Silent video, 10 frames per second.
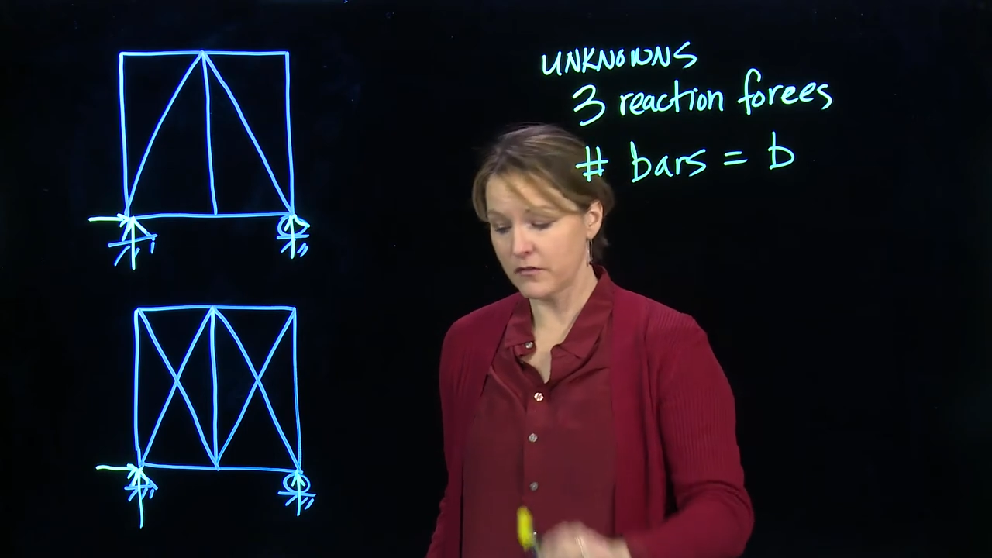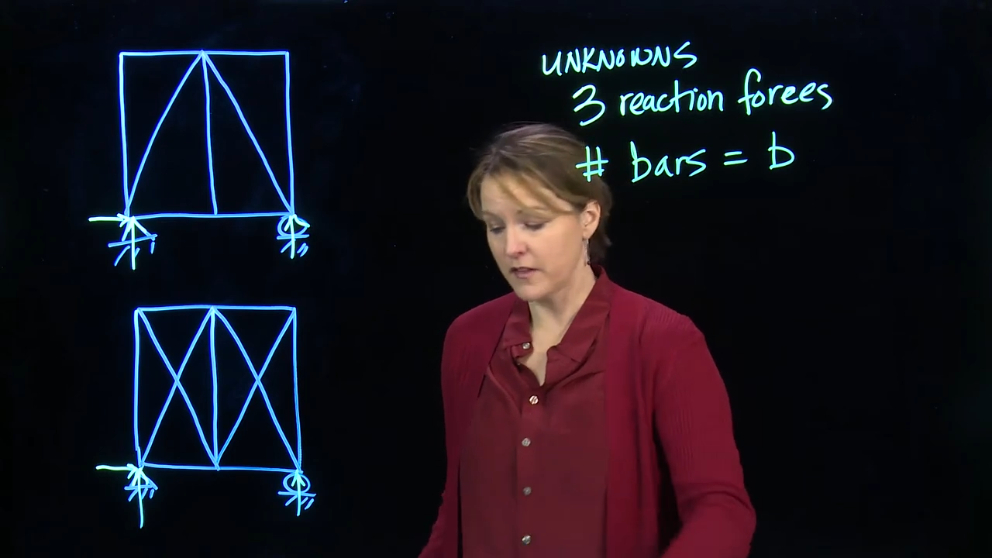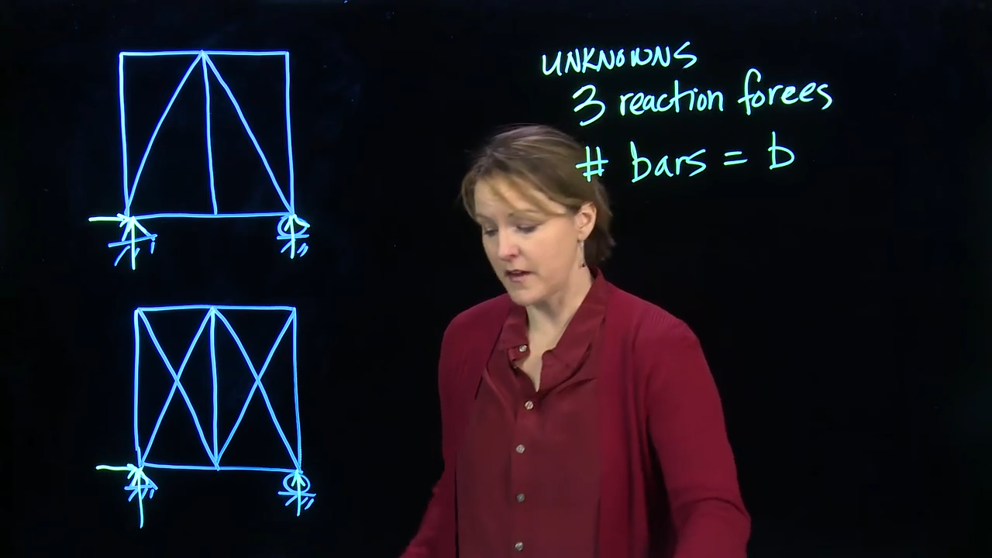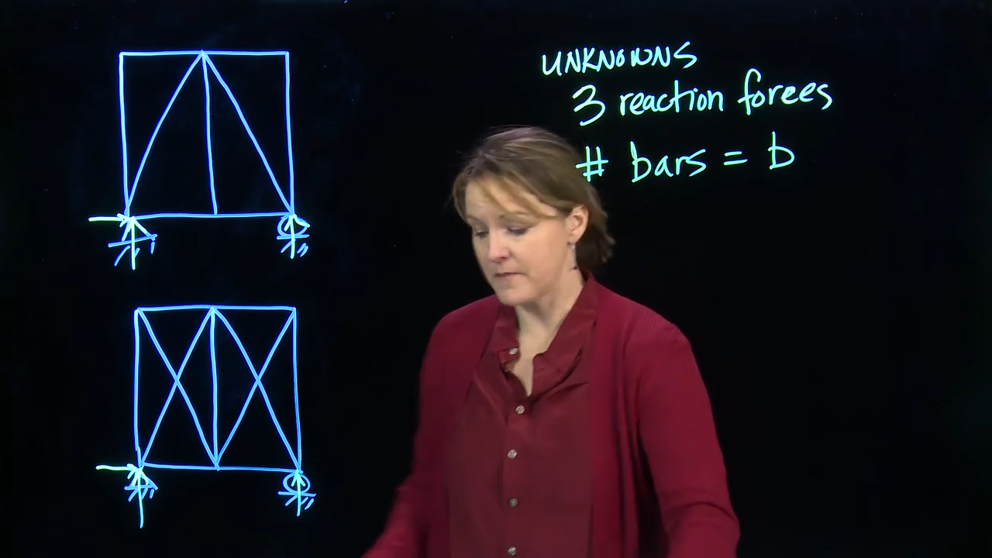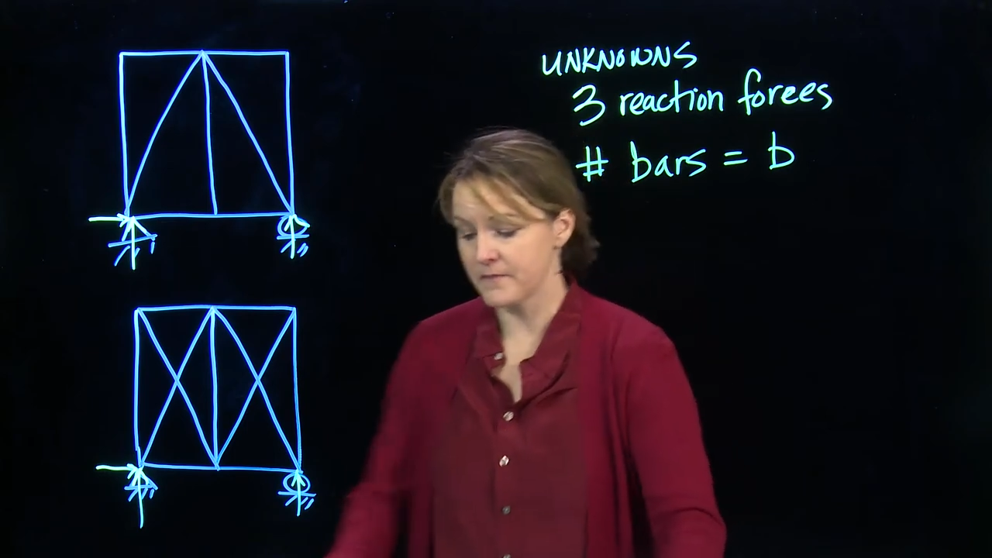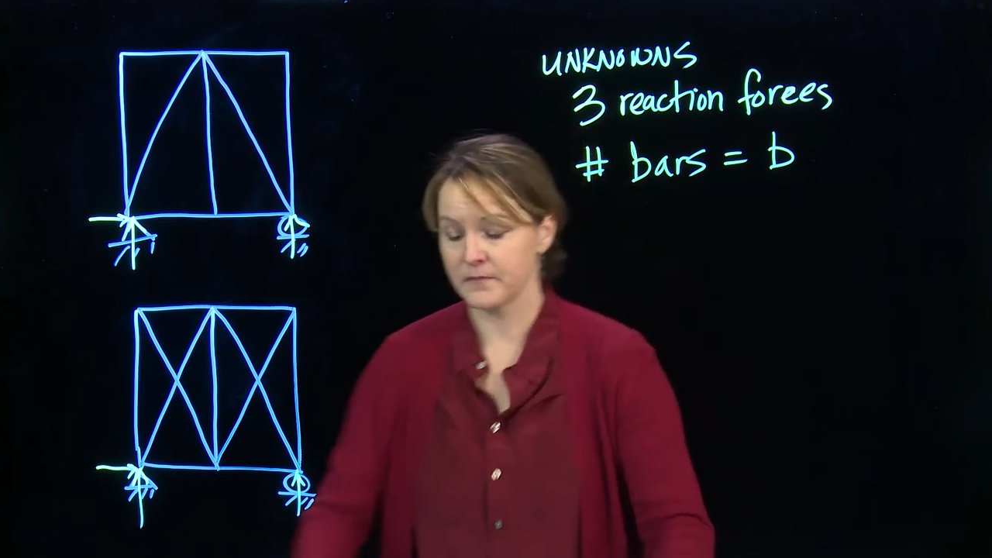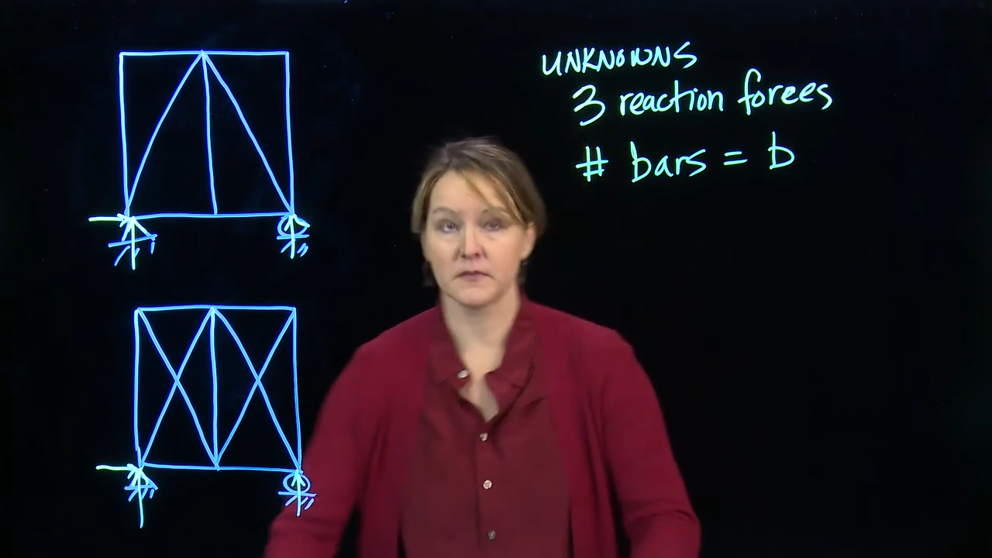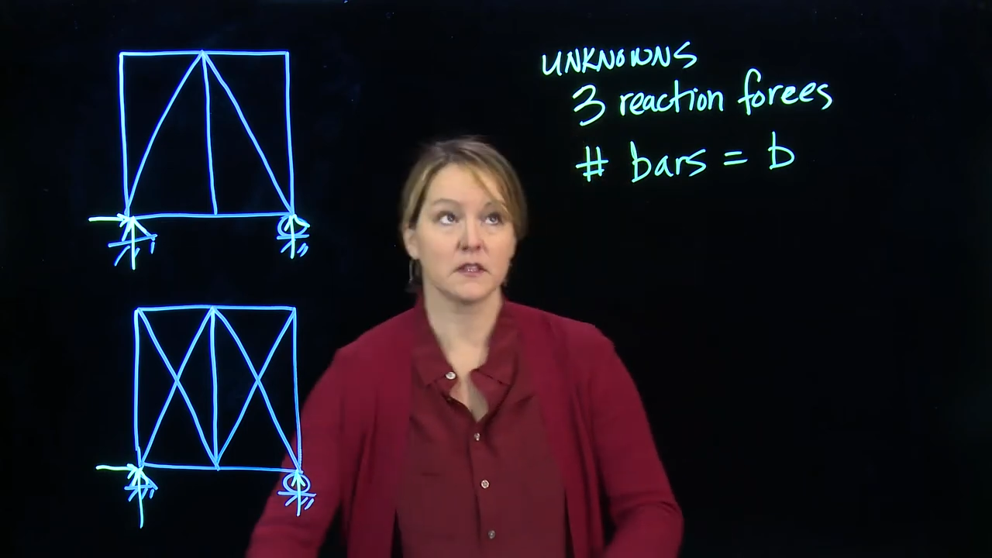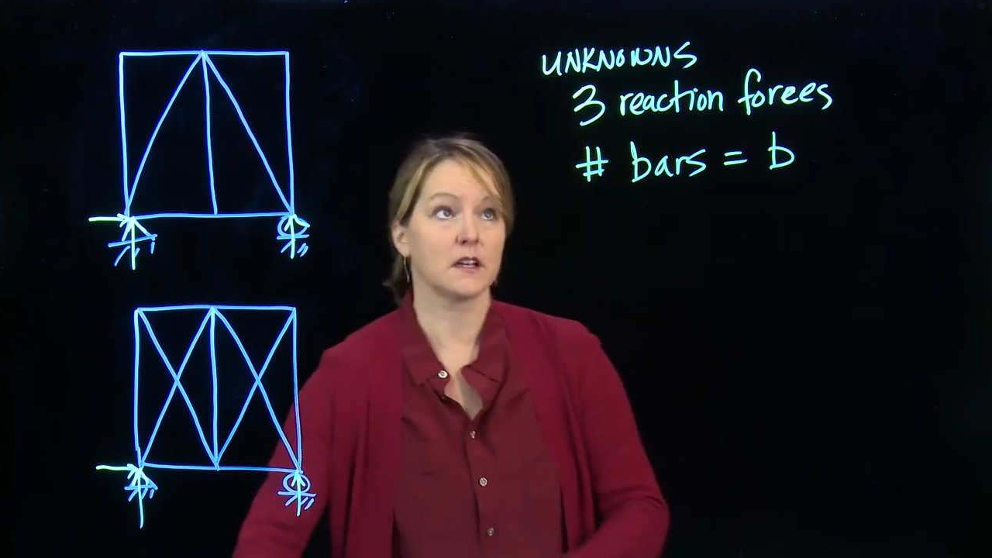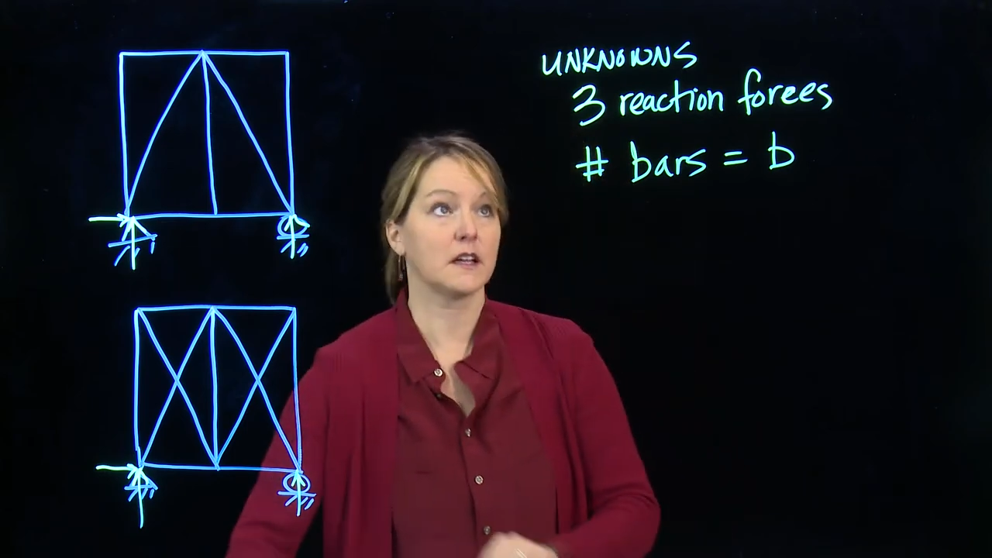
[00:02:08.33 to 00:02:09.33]
for them?
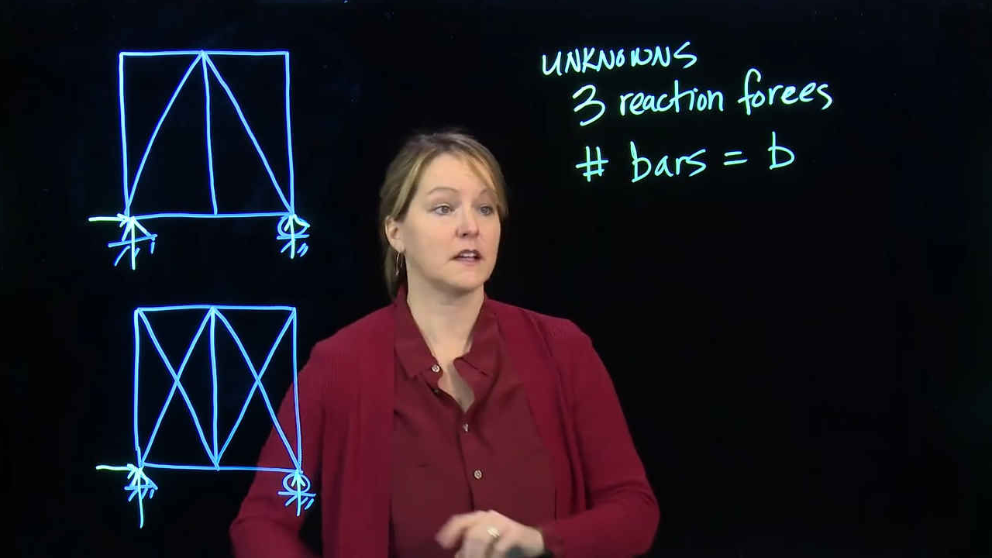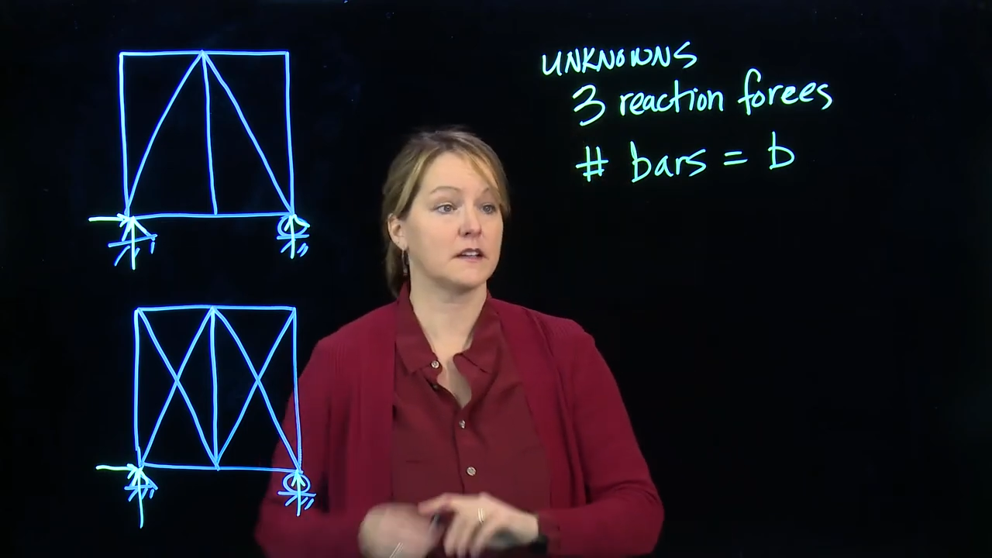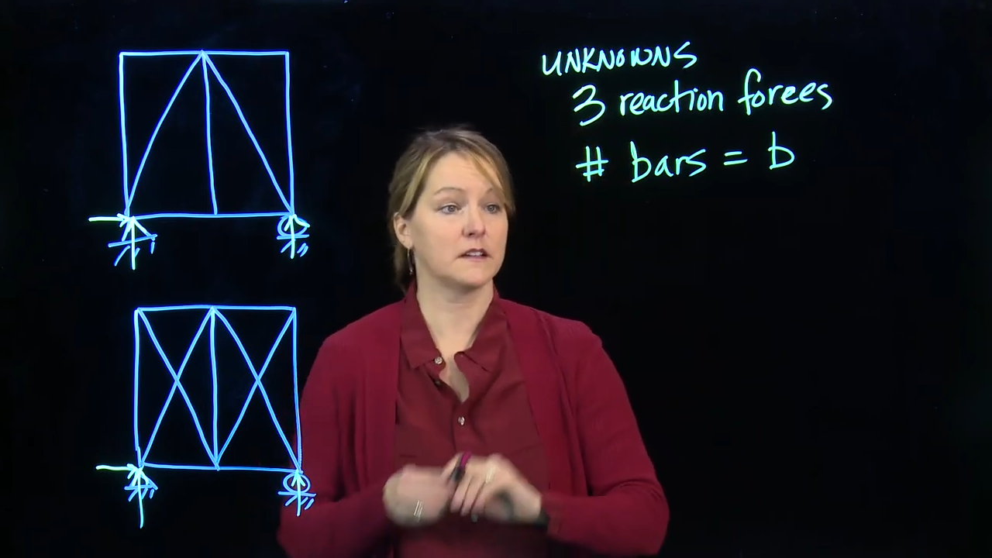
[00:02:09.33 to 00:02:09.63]
Okay,